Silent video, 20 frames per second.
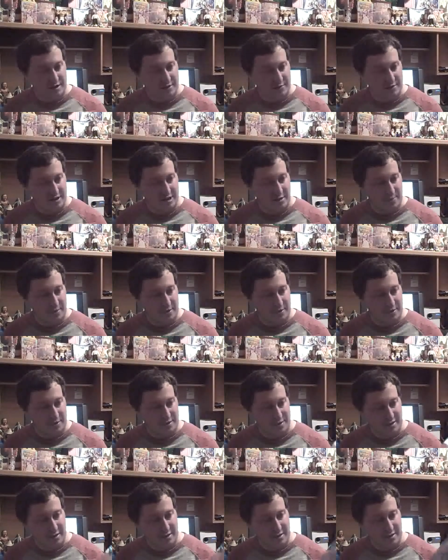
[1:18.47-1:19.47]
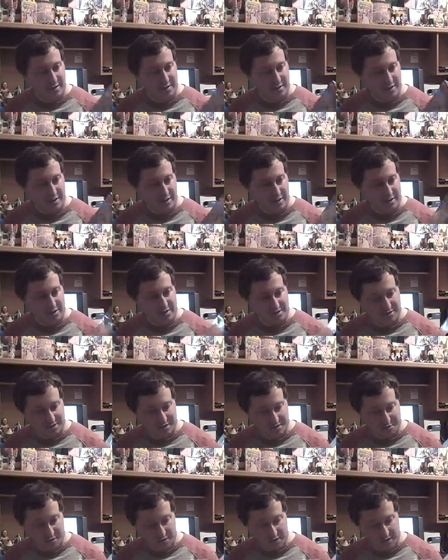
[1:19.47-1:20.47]
ever came out, and this is the
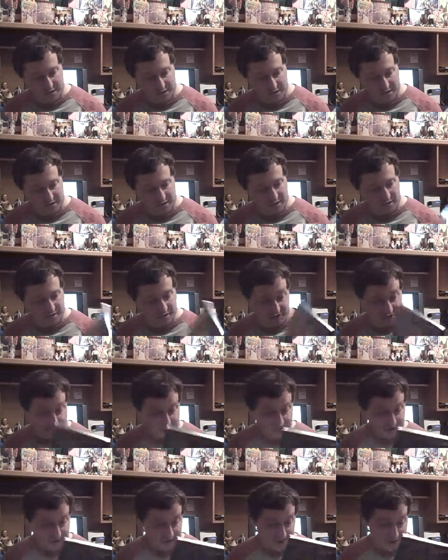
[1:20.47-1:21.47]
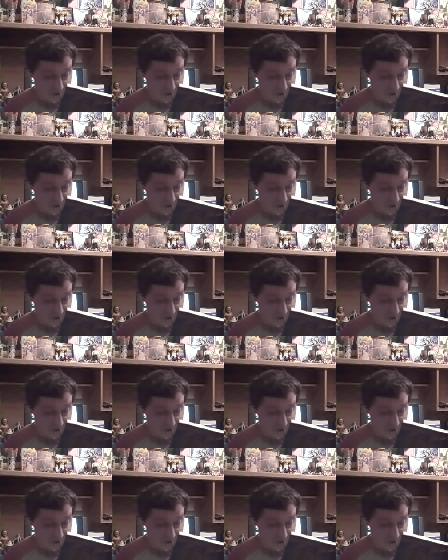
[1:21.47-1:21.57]
25th anniversary, I